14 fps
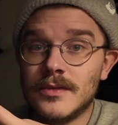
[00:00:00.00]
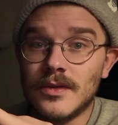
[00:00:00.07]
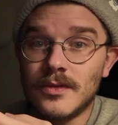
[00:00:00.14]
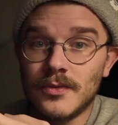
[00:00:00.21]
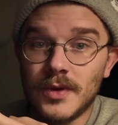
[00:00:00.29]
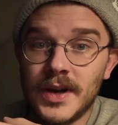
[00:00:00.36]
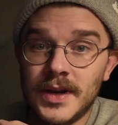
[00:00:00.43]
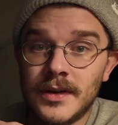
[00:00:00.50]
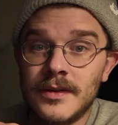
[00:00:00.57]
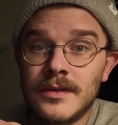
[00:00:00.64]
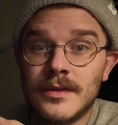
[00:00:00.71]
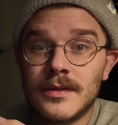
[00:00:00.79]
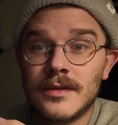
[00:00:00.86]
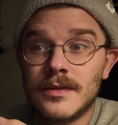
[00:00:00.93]

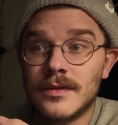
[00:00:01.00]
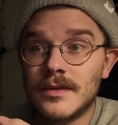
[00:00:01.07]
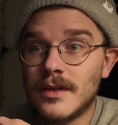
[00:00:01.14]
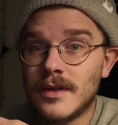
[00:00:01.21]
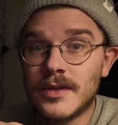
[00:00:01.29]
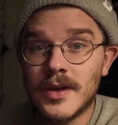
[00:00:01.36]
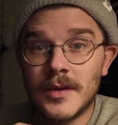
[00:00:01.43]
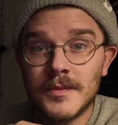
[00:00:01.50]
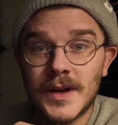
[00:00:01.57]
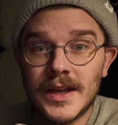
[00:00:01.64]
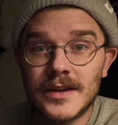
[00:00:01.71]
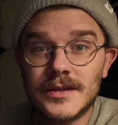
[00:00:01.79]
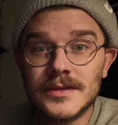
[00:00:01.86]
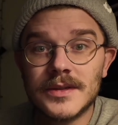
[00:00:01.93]
written,
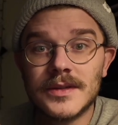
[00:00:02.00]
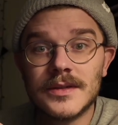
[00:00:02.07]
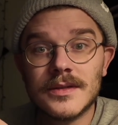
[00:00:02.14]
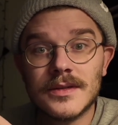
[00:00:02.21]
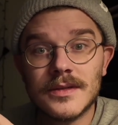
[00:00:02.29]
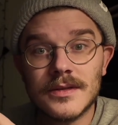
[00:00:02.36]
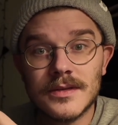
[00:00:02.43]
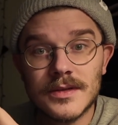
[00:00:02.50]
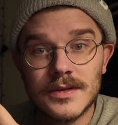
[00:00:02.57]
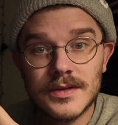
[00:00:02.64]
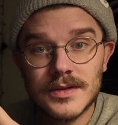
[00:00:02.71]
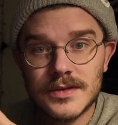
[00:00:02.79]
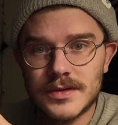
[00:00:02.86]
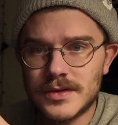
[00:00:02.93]
thumbnailed, it's
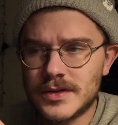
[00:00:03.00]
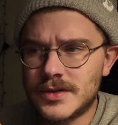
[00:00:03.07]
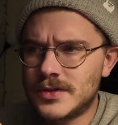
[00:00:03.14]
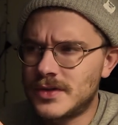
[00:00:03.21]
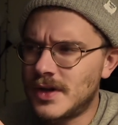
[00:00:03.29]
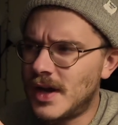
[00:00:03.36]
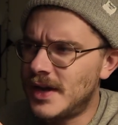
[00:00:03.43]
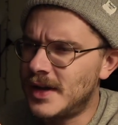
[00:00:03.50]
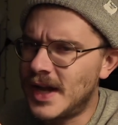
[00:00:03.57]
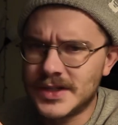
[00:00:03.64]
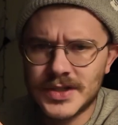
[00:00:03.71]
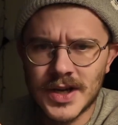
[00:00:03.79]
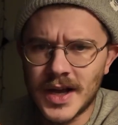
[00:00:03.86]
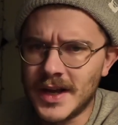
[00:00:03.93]
shot
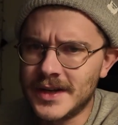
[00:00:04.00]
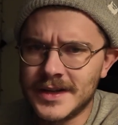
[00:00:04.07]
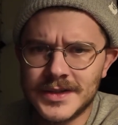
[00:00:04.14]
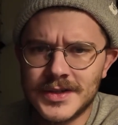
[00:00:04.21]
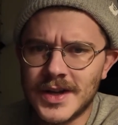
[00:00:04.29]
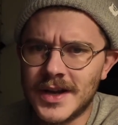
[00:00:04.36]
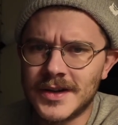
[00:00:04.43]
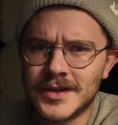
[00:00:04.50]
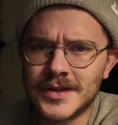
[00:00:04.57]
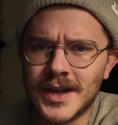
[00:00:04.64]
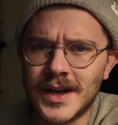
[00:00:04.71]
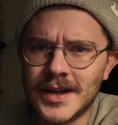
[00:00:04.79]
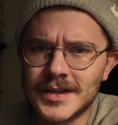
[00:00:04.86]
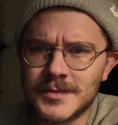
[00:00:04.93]
on
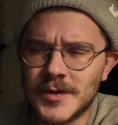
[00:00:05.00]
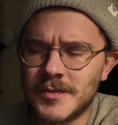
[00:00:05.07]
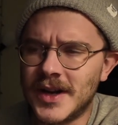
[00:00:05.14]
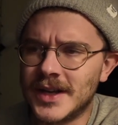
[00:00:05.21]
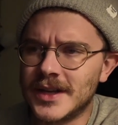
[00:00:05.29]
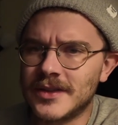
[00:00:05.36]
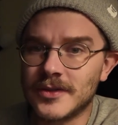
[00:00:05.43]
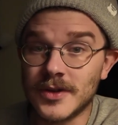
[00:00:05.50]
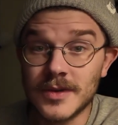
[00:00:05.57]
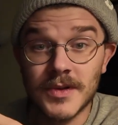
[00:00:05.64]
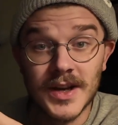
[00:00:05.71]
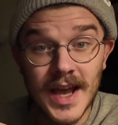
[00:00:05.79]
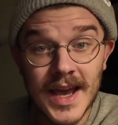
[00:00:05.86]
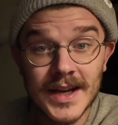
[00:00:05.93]
the Osmo Pocket 3,
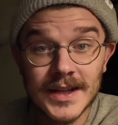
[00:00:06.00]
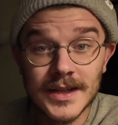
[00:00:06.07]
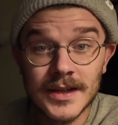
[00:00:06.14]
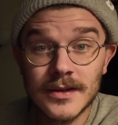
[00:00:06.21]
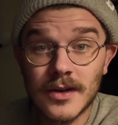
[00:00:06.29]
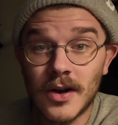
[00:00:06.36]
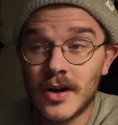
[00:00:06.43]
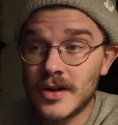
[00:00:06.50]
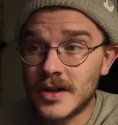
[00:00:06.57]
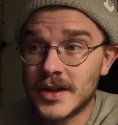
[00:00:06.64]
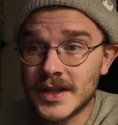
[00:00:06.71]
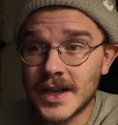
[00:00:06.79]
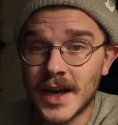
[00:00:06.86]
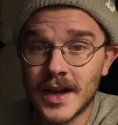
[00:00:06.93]
but edited all
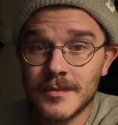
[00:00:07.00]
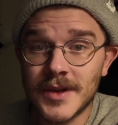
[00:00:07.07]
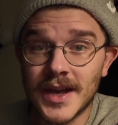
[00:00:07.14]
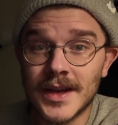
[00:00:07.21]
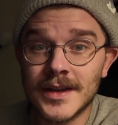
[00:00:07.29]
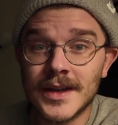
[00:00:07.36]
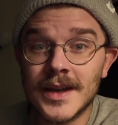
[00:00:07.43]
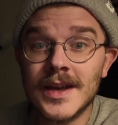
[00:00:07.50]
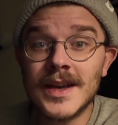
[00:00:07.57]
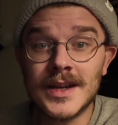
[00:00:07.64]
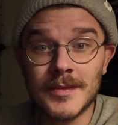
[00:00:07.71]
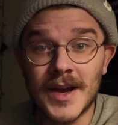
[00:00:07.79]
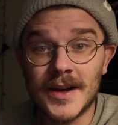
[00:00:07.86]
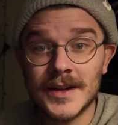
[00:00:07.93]
on the iPad
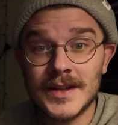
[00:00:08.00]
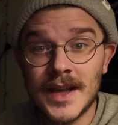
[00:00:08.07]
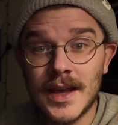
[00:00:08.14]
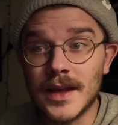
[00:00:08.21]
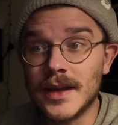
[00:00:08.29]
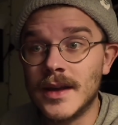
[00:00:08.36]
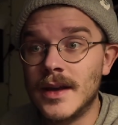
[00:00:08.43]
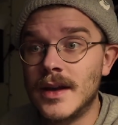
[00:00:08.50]
in about a day.